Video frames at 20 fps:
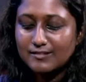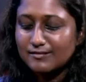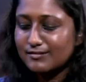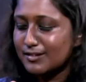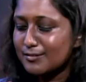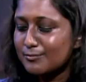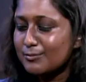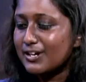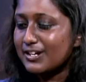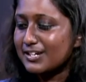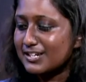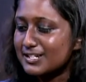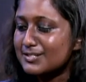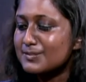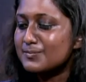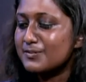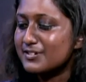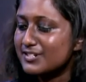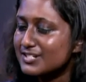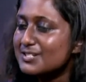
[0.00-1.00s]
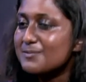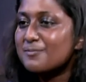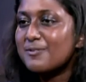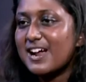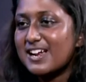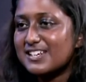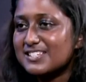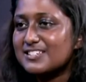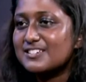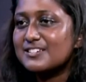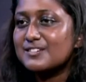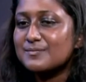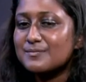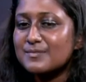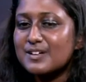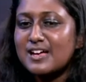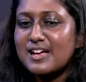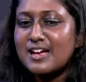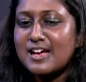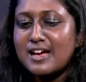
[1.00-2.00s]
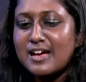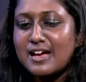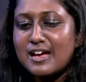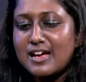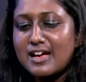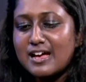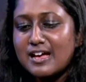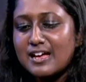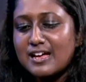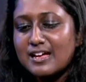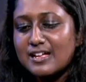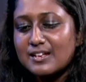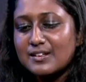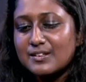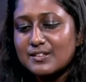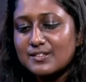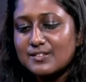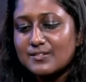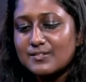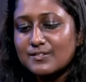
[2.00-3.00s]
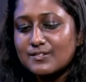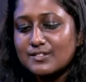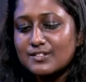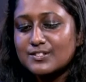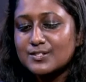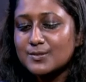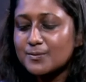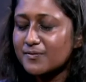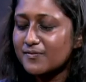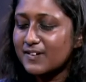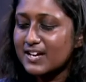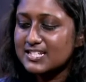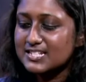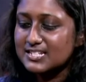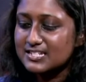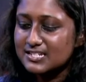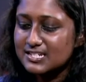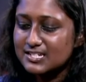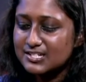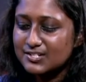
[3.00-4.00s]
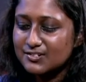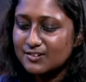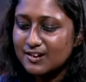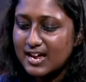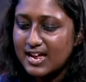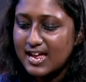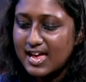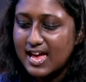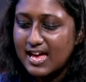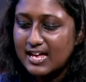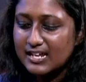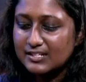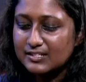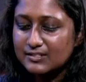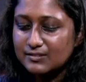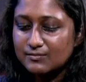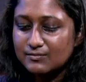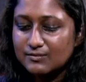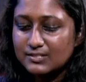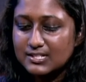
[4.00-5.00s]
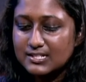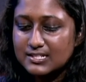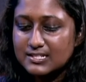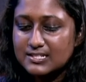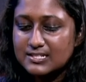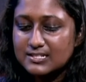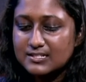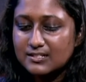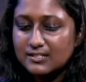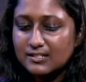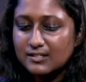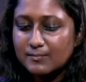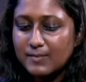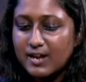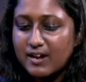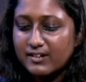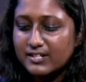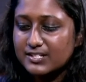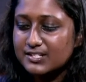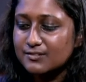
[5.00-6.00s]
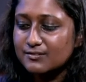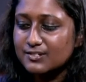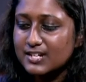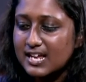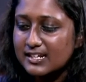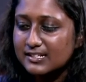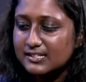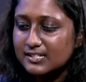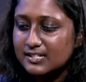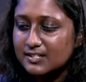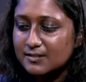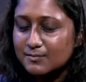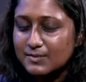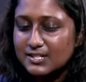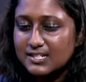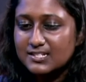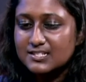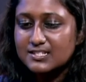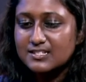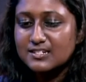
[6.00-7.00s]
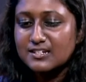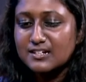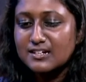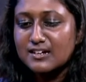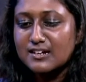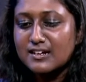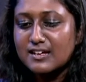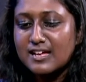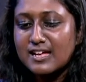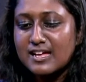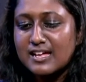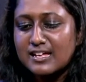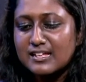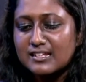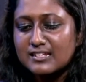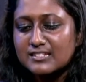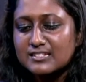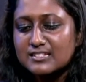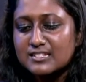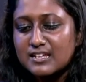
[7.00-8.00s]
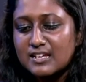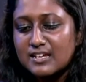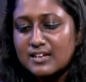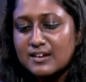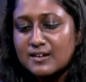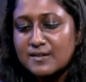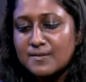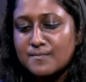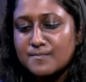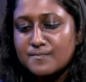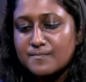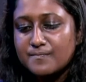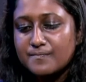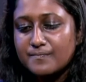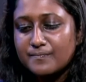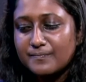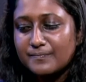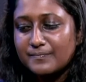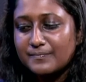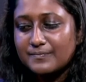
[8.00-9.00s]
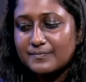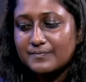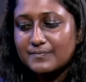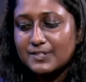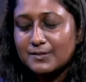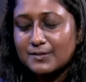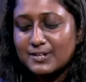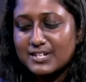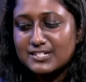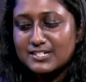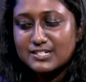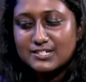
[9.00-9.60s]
work experience, a practicum, and the supervising teacher I had was married to an Anglican minister, and the way she